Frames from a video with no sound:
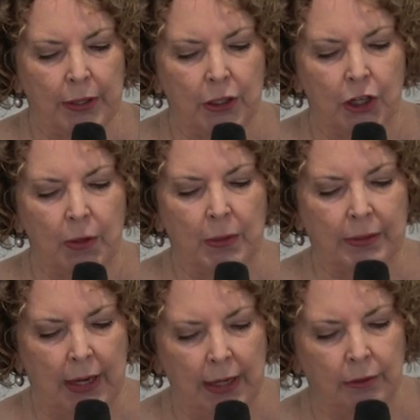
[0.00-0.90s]
that she was
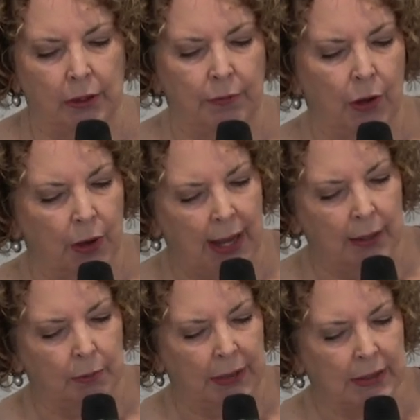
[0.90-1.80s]
healed of her
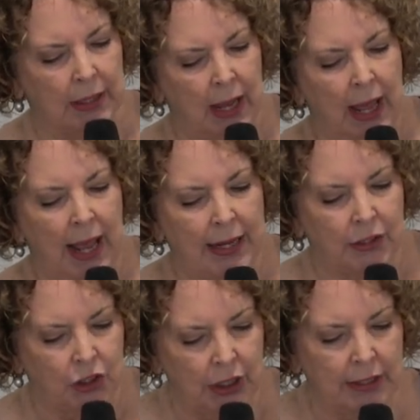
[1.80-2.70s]
ailment.
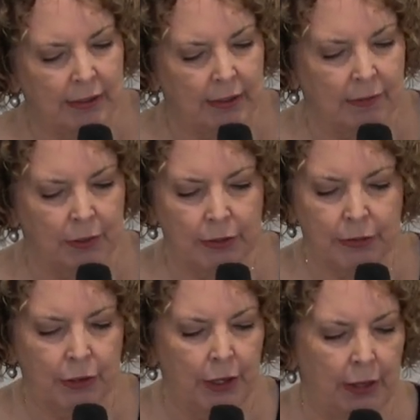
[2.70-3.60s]
And Jesus, verse
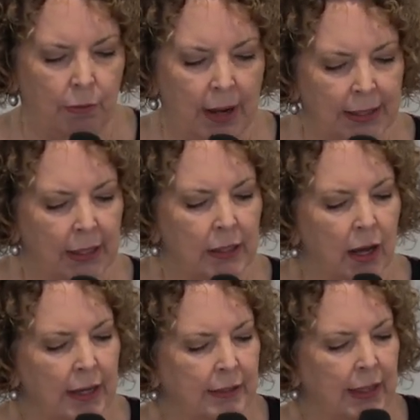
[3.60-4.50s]
30,
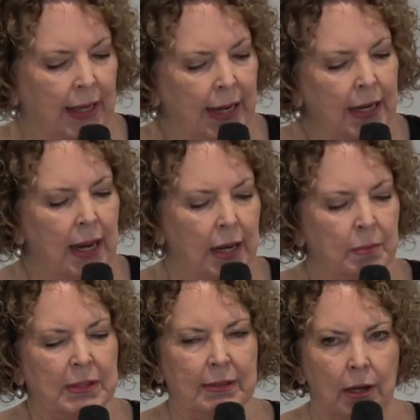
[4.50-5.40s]
recognizing in
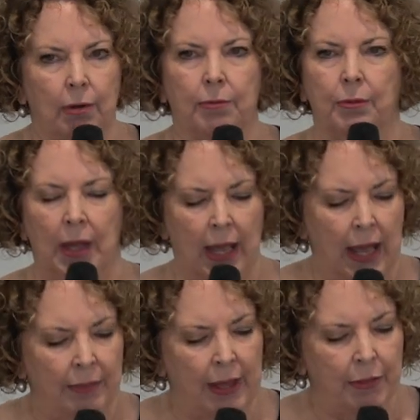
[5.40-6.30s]
himself
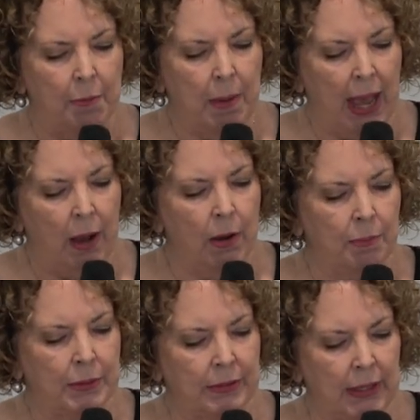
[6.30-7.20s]
that the power
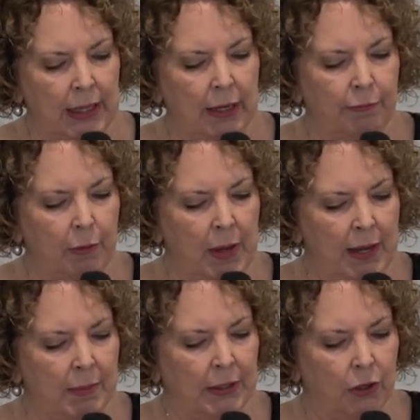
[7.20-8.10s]
proceeding from
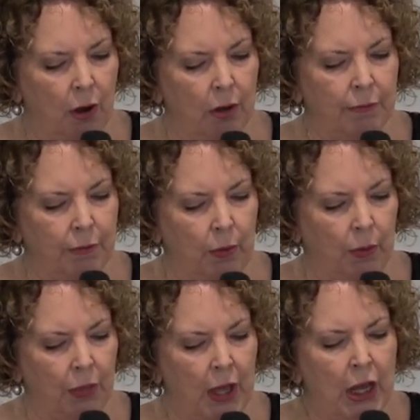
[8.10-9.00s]
him had gone
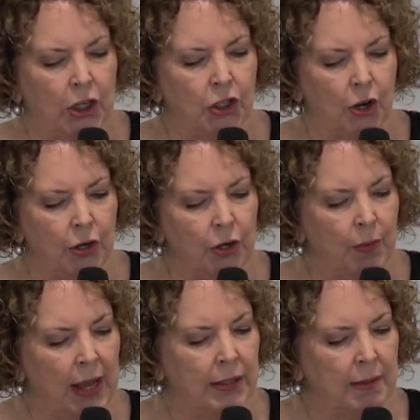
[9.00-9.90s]
forth, turned
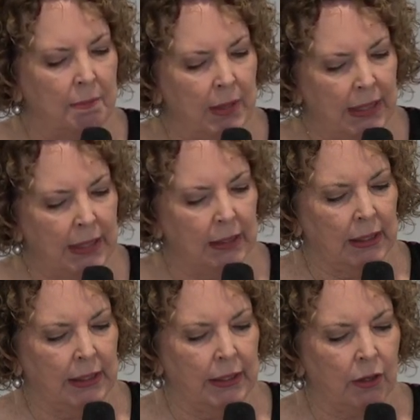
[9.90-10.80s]
around
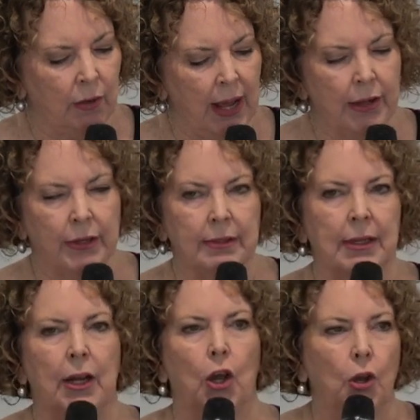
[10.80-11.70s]
immediately in the crowd and
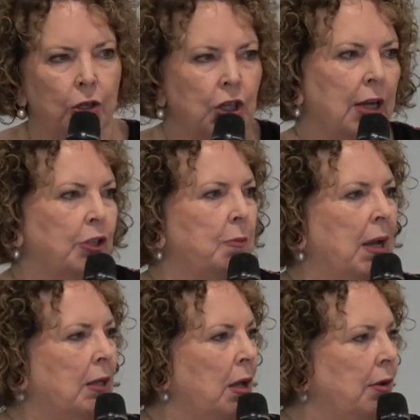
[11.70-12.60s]
said, who touched my
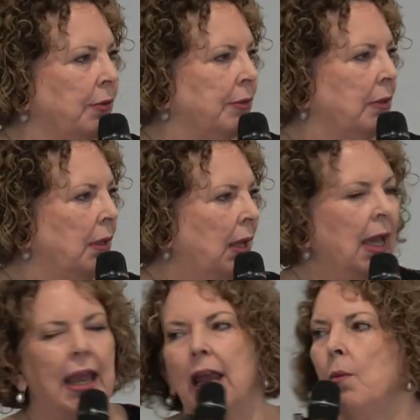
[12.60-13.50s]
clothes?
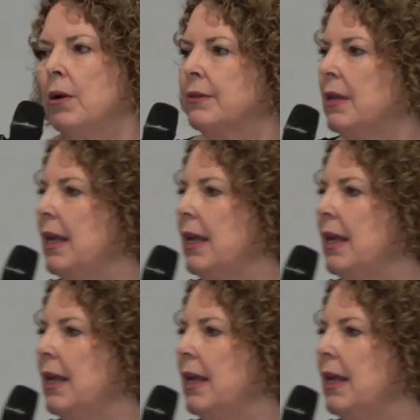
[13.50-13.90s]
He wasn't